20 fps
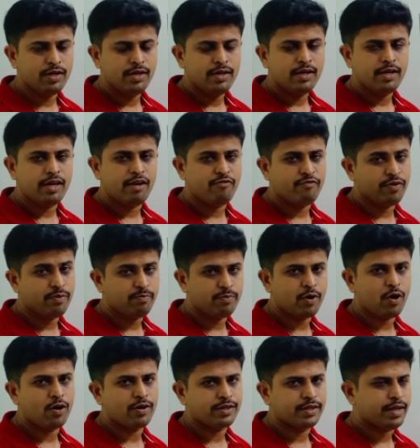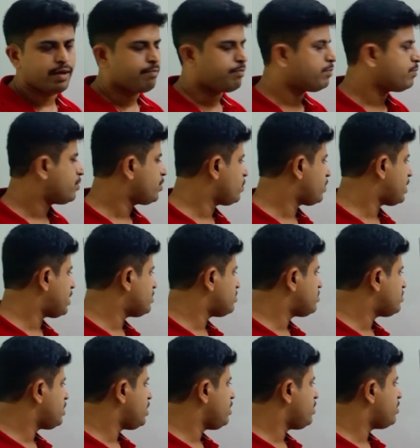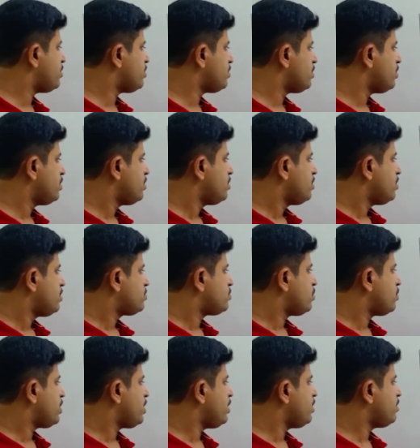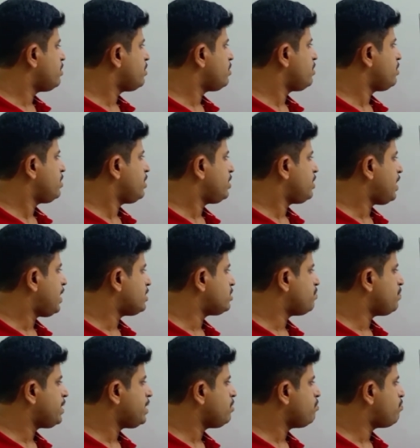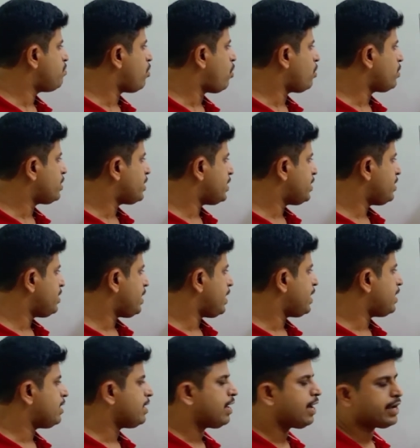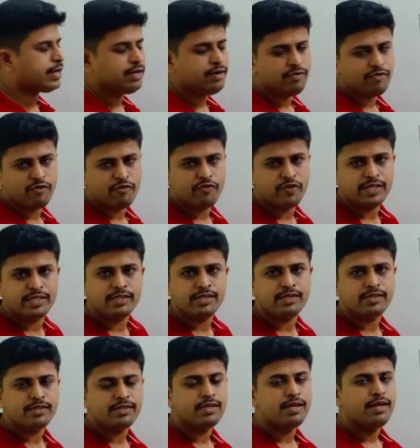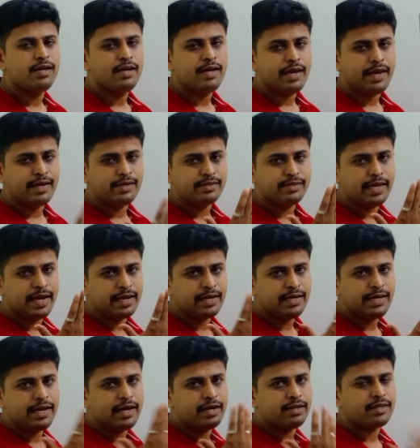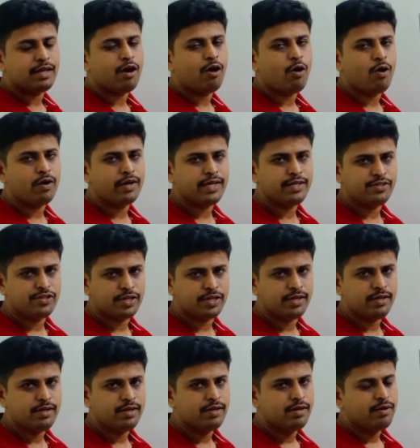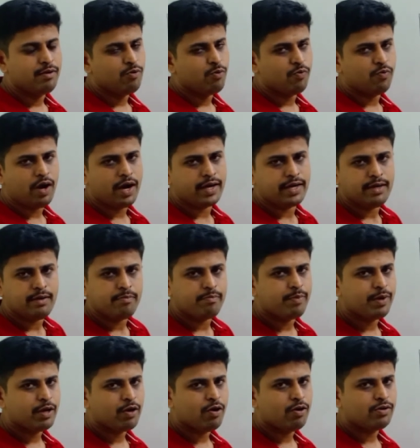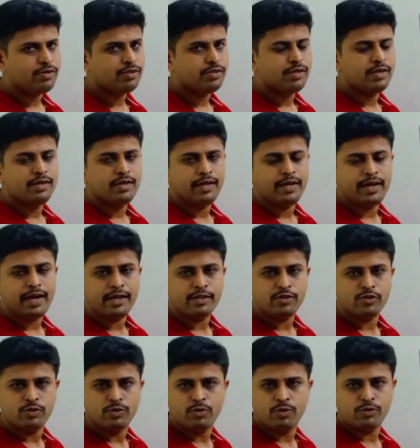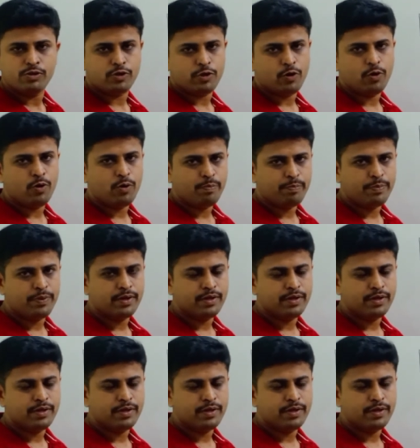if we plot them. You can see here. So here it has been plotted a line which is exactly at the origin. Why? Because it has no slope,